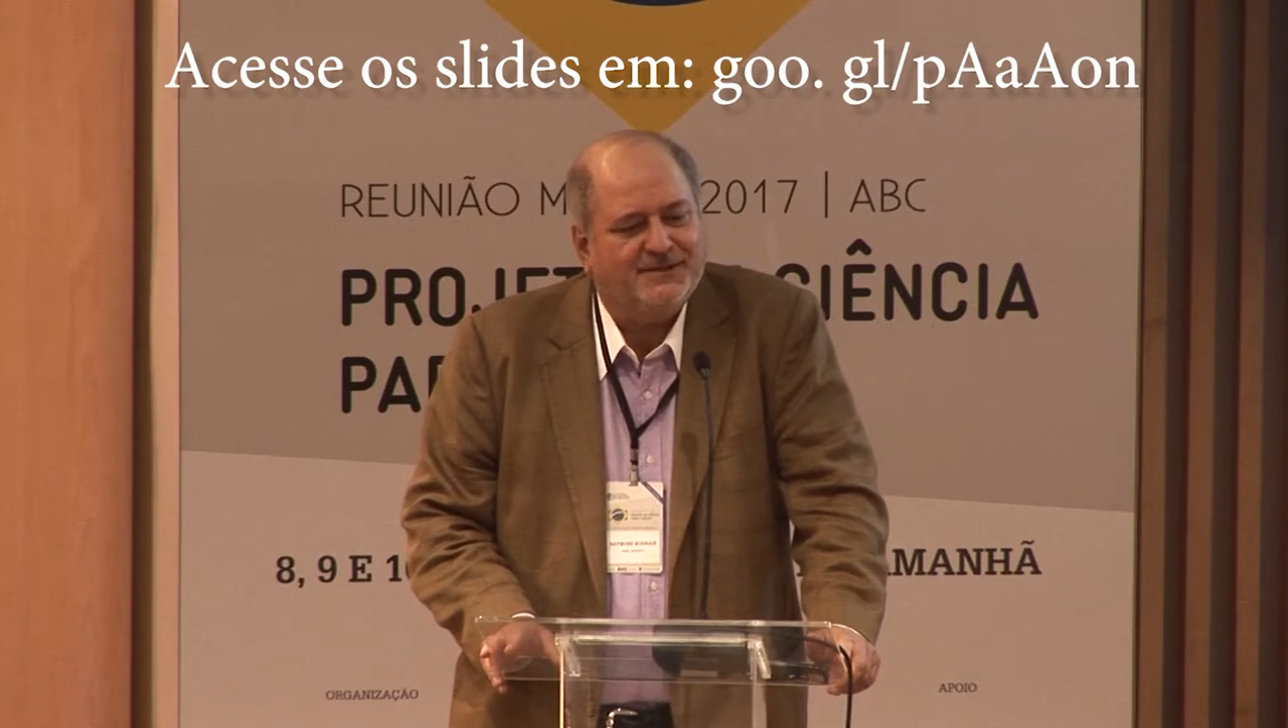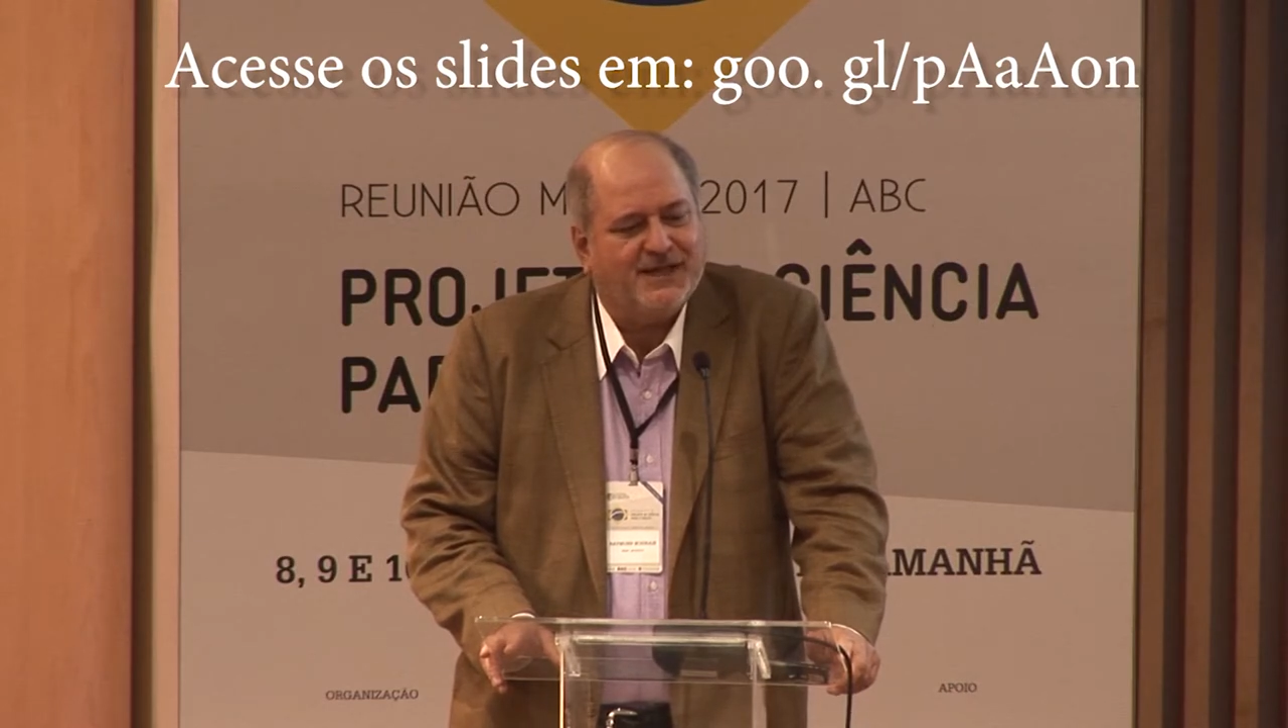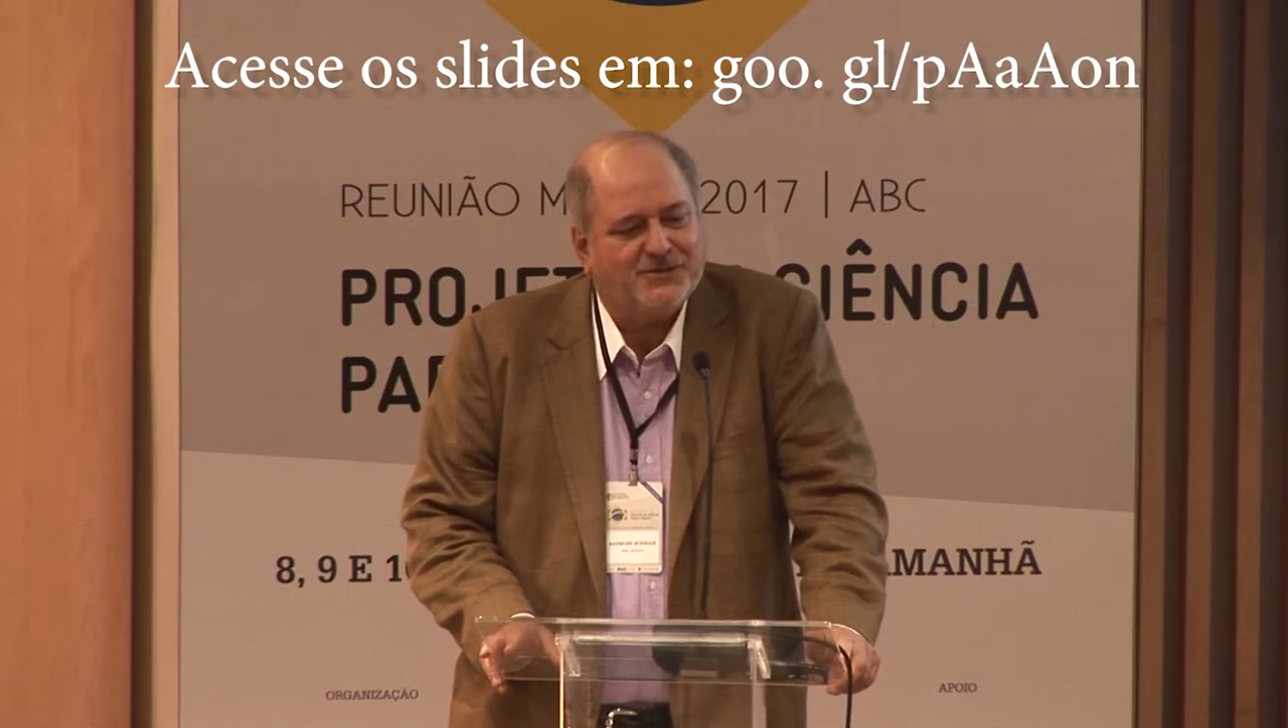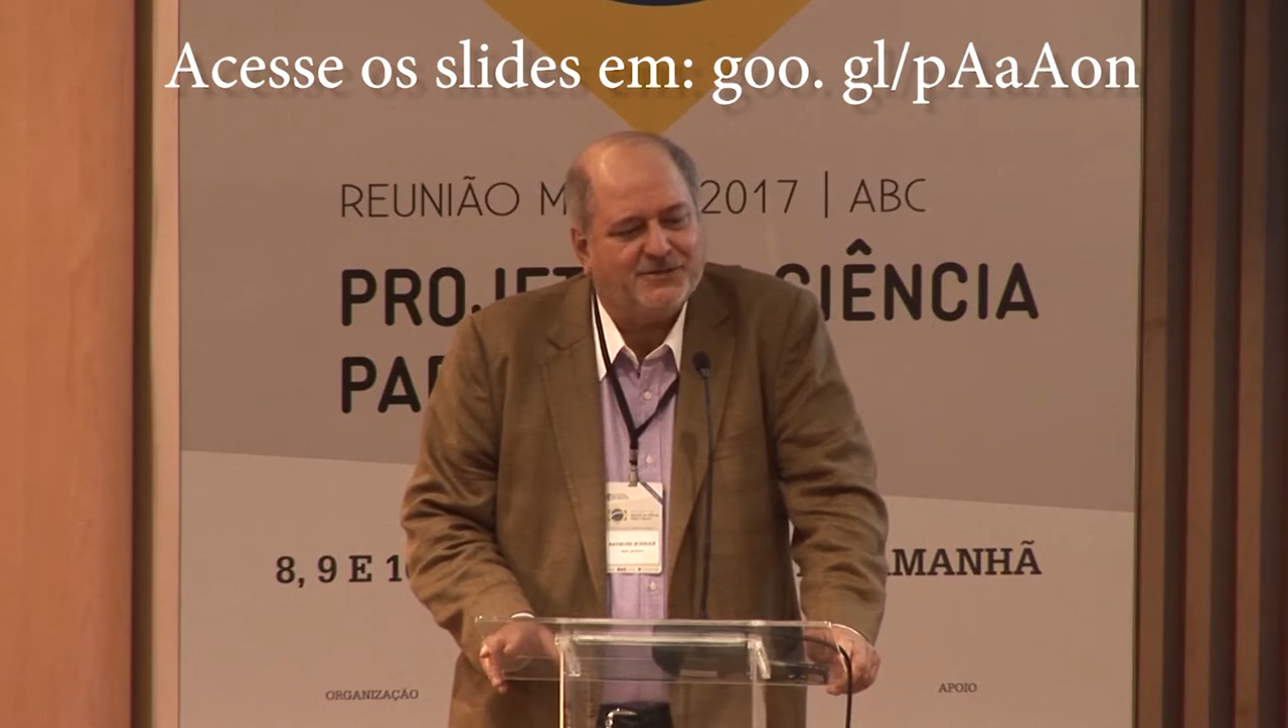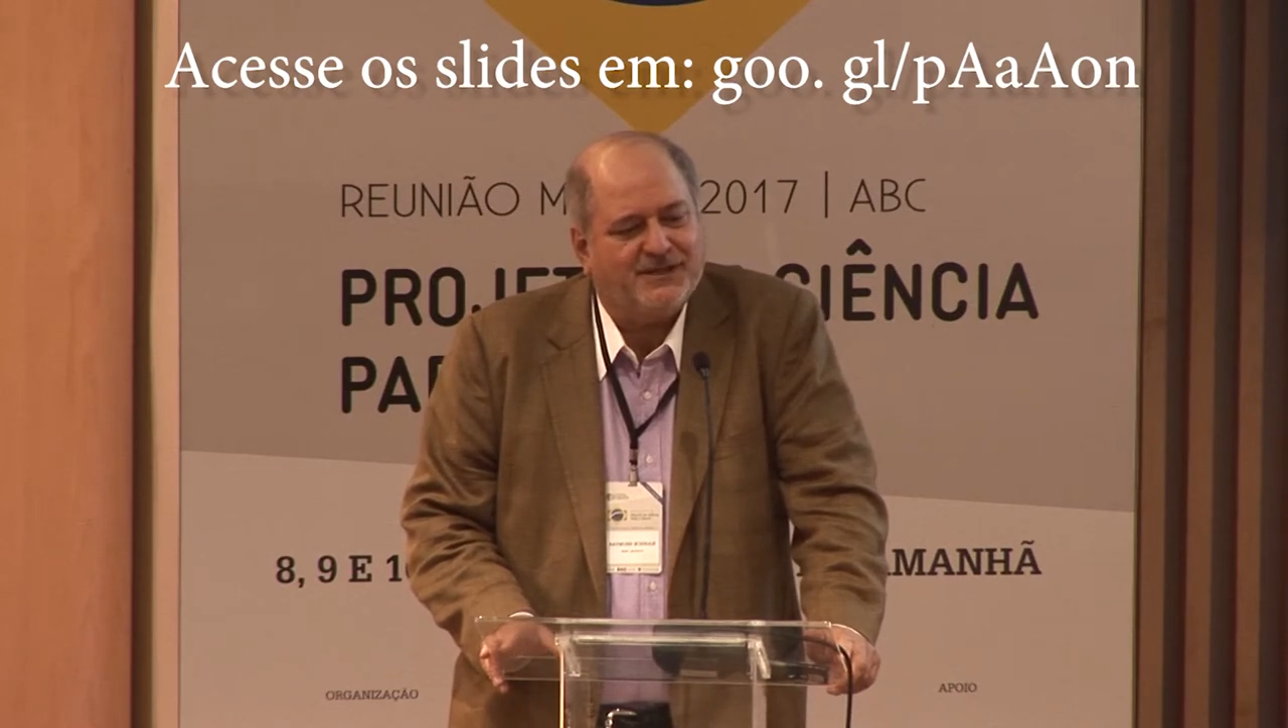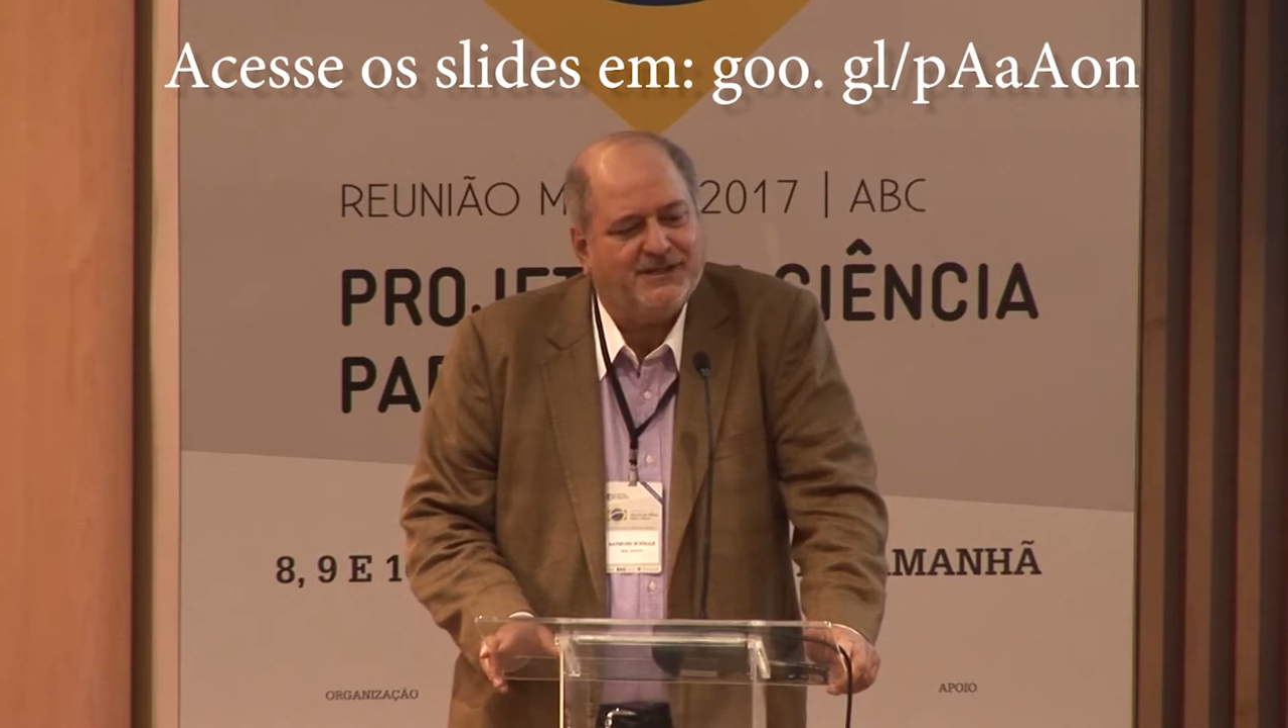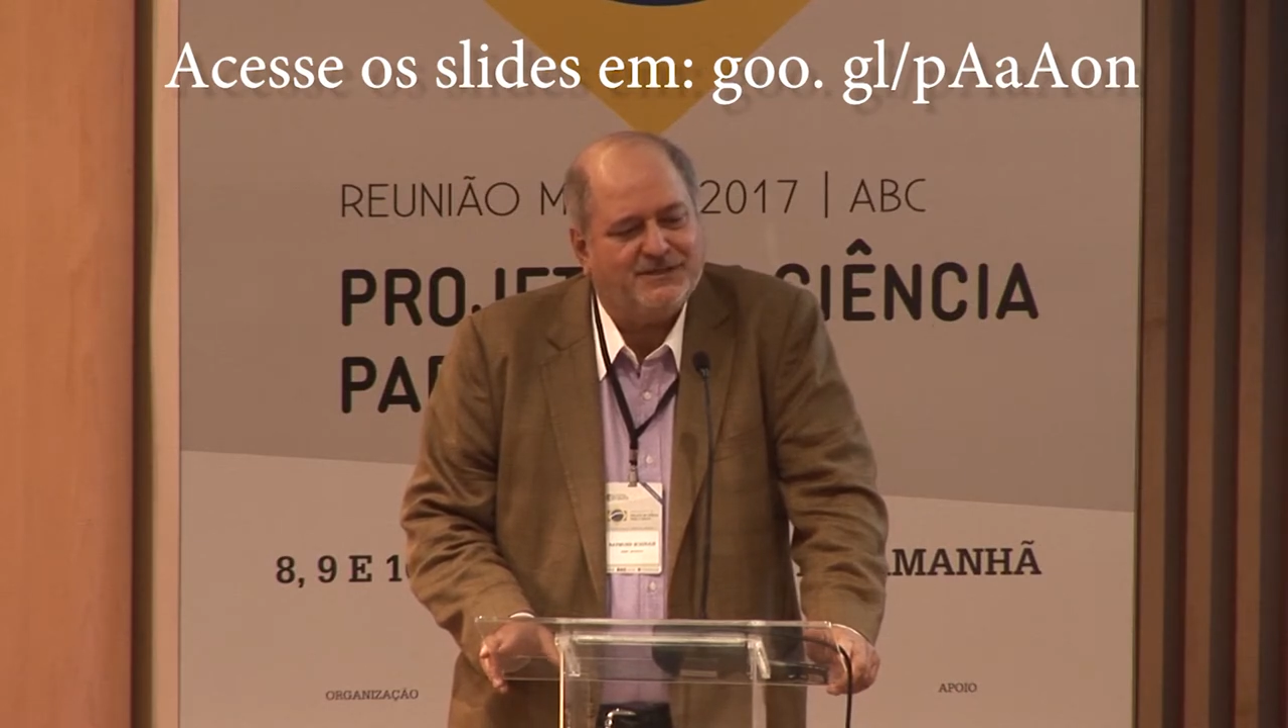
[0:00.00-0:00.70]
actually,